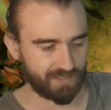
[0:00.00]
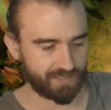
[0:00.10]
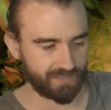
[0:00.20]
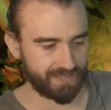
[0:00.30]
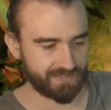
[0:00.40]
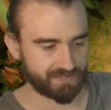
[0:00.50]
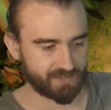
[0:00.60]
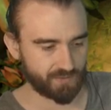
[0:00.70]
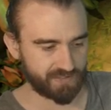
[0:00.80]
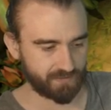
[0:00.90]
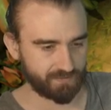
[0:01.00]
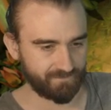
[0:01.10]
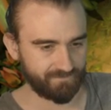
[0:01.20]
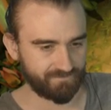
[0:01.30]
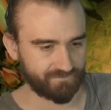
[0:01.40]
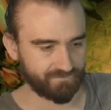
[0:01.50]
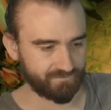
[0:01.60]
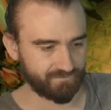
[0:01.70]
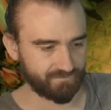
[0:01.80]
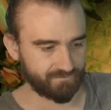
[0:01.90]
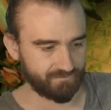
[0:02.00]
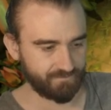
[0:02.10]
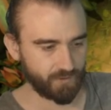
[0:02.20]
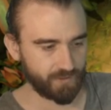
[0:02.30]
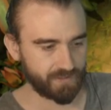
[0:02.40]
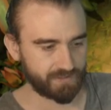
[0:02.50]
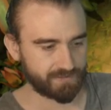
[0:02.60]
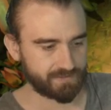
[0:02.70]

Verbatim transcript: And agent goes down. Look.